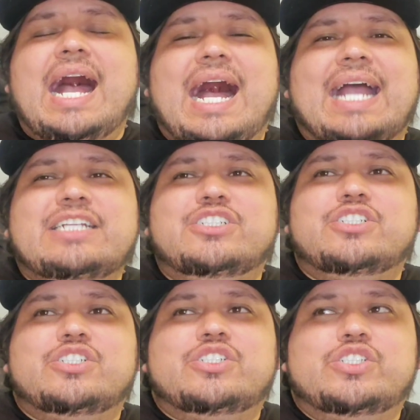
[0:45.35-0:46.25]
I
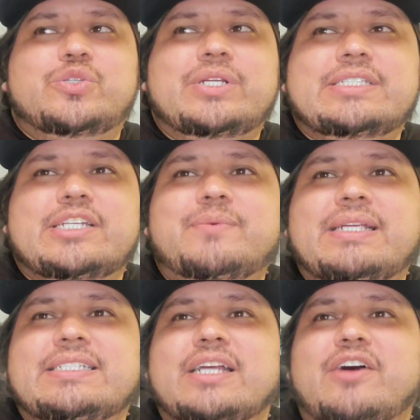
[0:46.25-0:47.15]
do consider
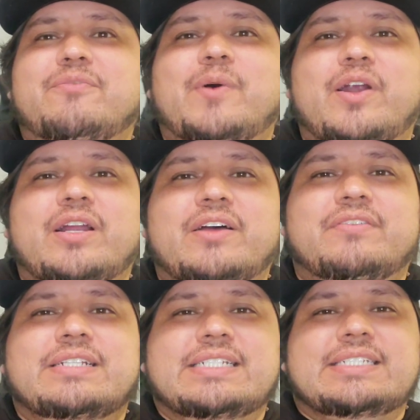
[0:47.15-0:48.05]
myself part
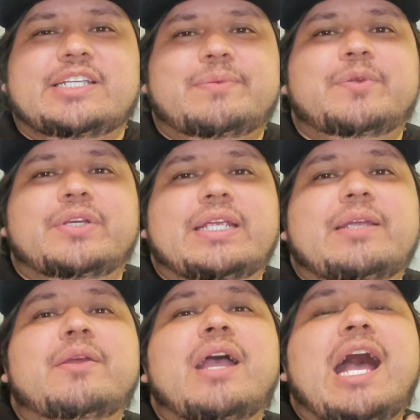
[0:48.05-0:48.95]
of the Disney
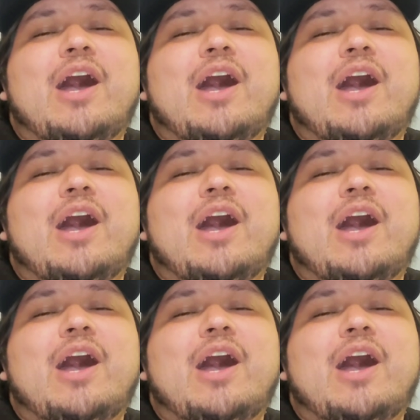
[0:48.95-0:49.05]
community.